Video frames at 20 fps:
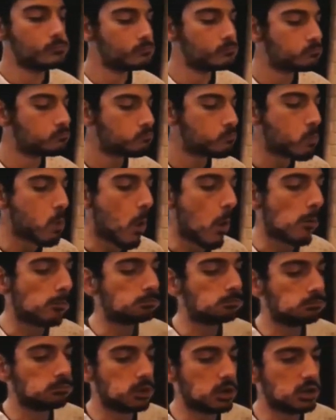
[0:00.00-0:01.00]
It's fucking,
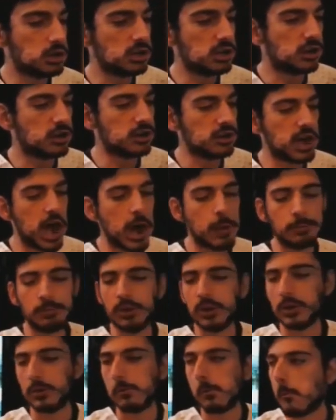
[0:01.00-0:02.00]
it's a, it's a
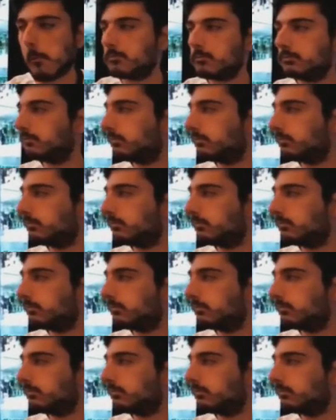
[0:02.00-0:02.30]
monster.